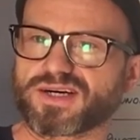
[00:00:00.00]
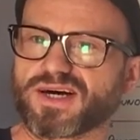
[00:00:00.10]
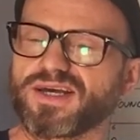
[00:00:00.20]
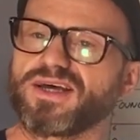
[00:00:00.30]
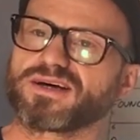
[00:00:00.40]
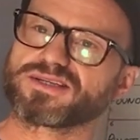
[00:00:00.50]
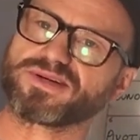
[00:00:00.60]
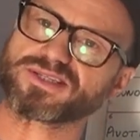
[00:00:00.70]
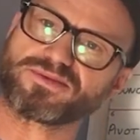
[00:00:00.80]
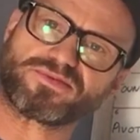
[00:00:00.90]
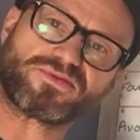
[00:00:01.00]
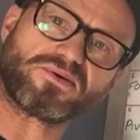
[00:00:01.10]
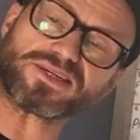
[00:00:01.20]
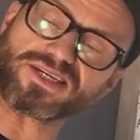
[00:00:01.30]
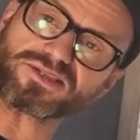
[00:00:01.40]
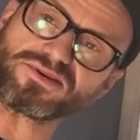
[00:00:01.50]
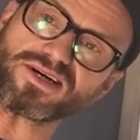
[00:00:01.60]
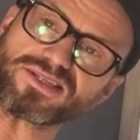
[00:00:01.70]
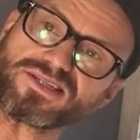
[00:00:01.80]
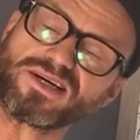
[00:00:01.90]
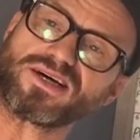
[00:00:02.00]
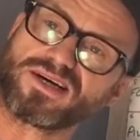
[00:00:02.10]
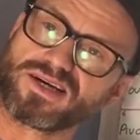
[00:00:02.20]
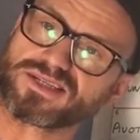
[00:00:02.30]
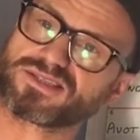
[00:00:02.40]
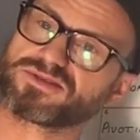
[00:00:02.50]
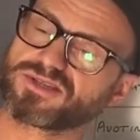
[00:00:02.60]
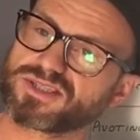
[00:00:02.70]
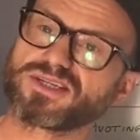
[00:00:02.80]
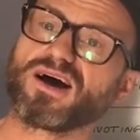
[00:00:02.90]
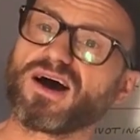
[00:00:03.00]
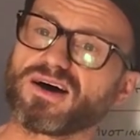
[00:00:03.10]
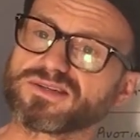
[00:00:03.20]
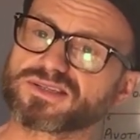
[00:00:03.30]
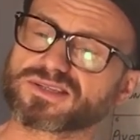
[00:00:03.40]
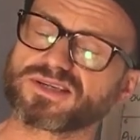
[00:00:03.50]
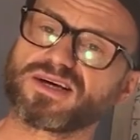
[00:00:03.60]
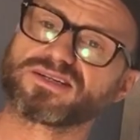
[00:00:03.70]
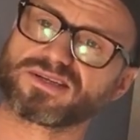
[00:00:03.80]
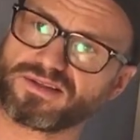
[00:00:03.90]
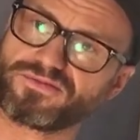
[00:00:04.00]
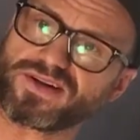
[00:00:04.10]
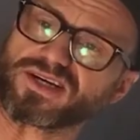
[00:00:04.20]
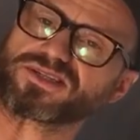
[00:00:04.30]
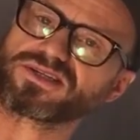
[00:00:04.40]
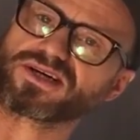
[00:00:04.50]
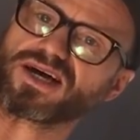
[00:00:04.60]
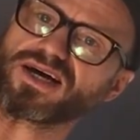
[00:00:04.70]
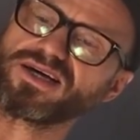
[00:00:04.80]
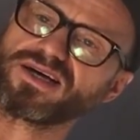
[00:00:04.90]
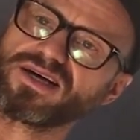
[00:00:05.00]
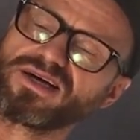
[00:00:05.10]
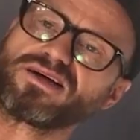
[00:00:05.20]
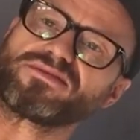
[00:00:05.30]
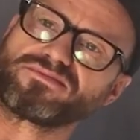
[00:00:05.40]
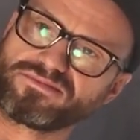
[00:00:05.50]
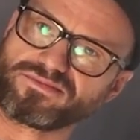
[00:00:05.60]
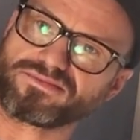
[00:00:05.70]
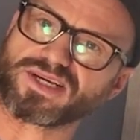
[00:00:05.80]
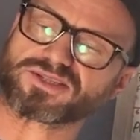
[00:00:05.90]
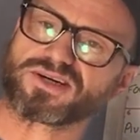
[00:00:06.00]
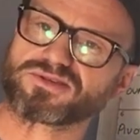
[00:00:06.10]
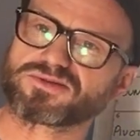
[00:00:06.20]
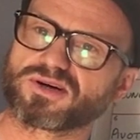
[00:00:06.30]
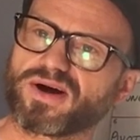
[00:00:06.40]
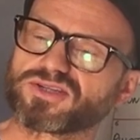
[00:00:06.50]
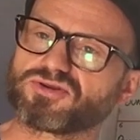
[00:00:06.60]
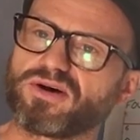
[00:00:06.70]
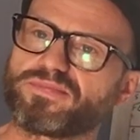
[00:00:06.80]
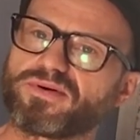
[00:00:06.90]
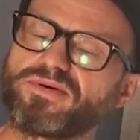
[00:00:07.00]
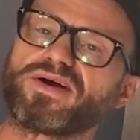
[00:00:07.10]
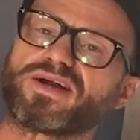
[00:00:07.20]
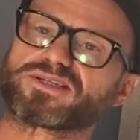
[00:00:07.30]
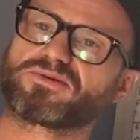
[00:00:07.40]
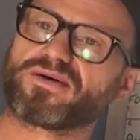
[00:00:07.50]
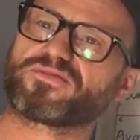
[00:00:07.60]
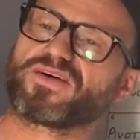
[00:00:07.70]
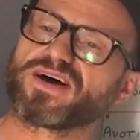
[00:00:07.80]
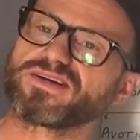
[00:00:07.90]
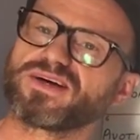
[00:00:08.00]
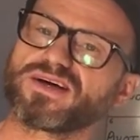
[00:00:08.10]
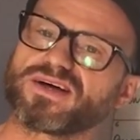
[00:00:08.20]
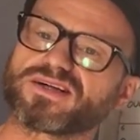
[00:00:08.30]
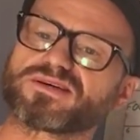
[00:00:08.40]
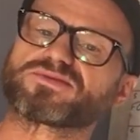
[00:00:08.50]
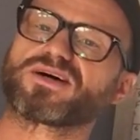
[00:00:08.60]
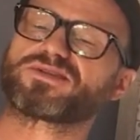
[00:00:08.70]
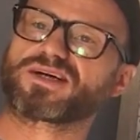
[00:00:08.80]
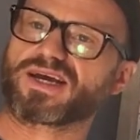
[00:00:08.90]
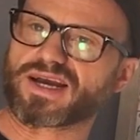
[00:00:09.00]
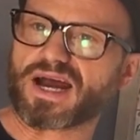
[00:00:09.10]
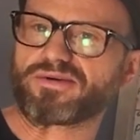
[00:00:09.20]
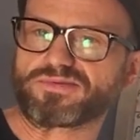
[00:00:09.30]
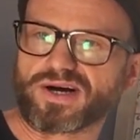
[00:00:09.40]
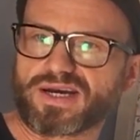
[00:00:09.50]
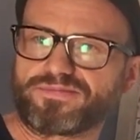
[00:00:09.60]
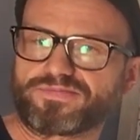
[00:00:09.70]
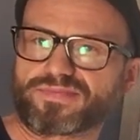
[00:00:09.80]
Okay, because when I said before, the texturizing is to just enhance the finish. Okay, texturizing is also quite enjoyable and it's quite fun, and sometimes you can get carried away.